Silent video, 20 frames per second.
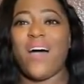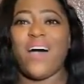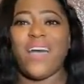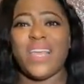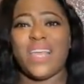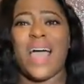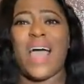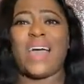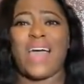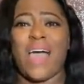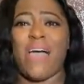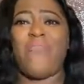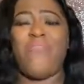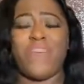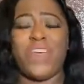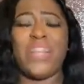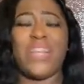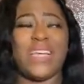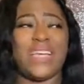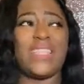got
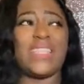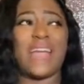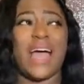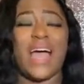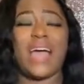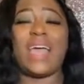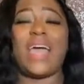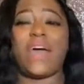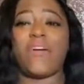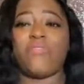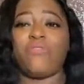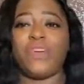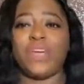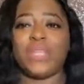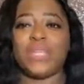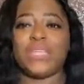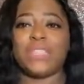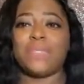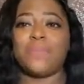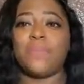feelings. I got
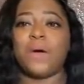feelings.